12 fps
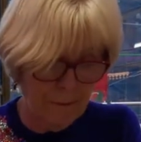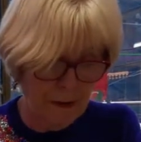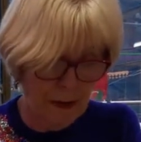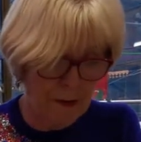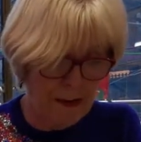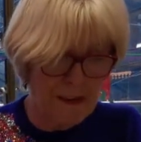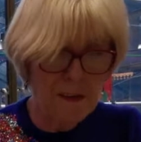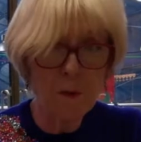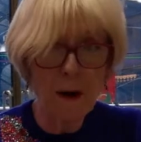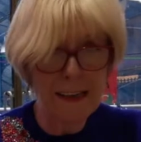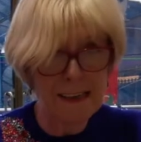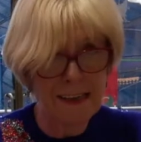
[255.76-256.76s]
Now this is
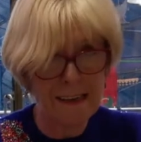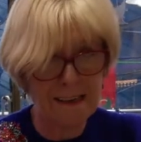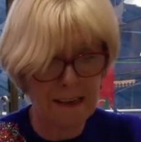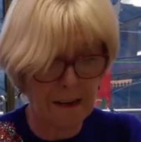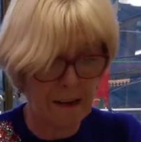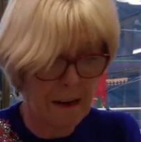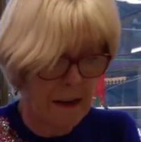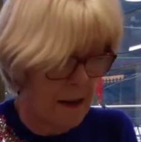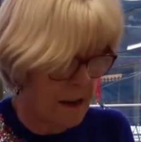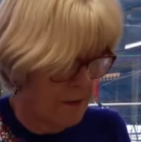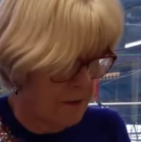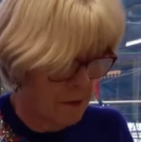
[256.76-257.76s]
white icing.
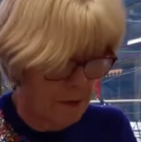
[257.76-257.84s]
If